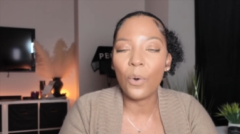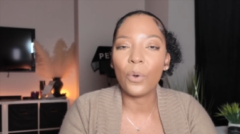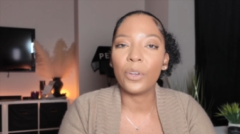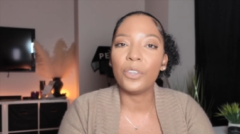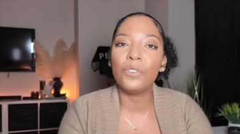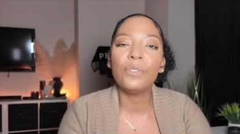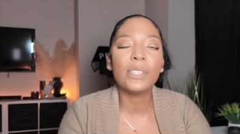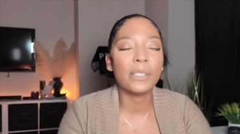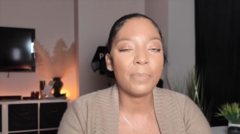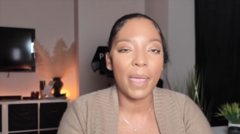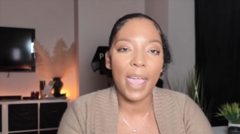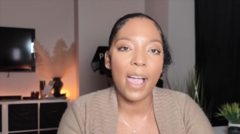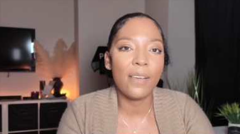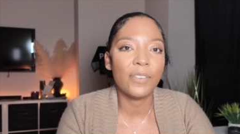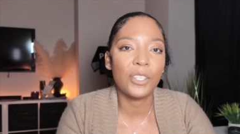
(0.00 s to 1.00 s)
or you just
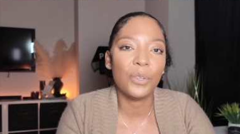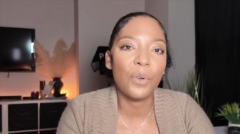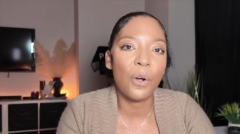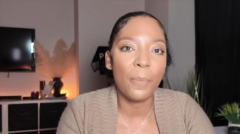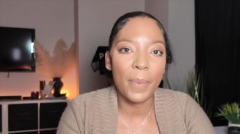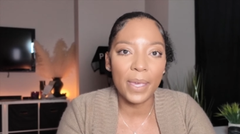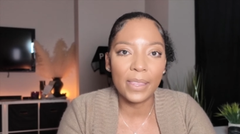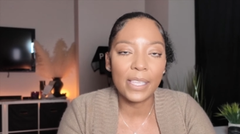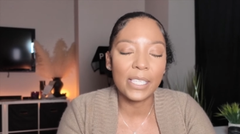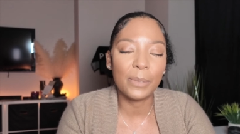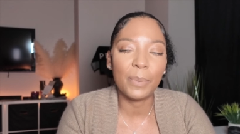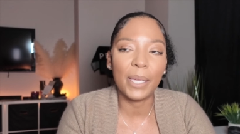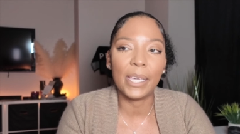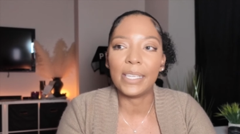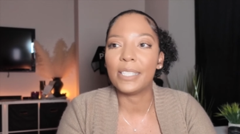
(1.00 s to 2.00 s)
may have to omit this
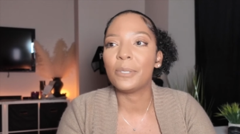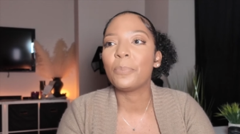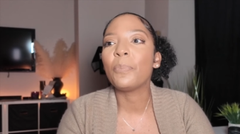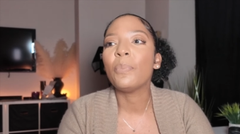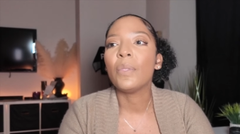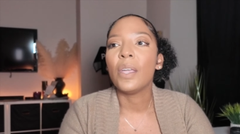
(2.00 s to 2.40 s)
piece.